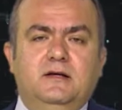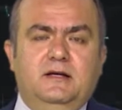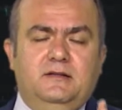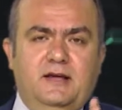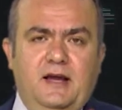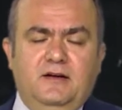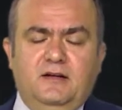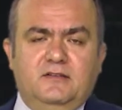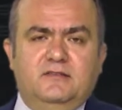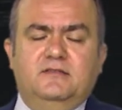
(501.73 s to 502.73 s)
in the
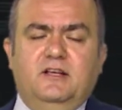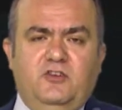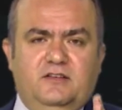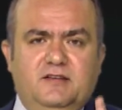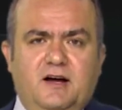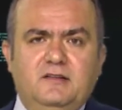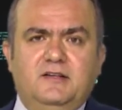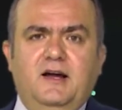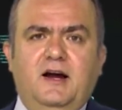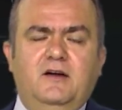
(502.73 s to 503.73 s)
areas such as
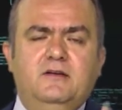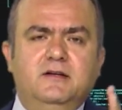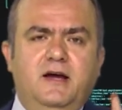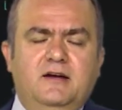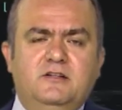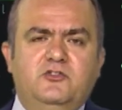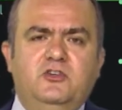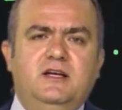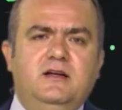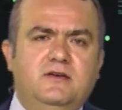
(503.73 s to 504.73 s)
healthcare,
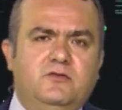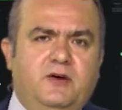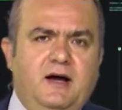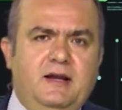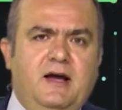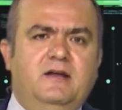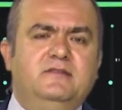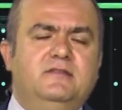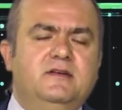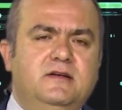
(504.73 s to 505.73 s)
energy,
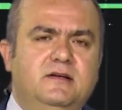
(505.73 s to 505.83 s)
finance,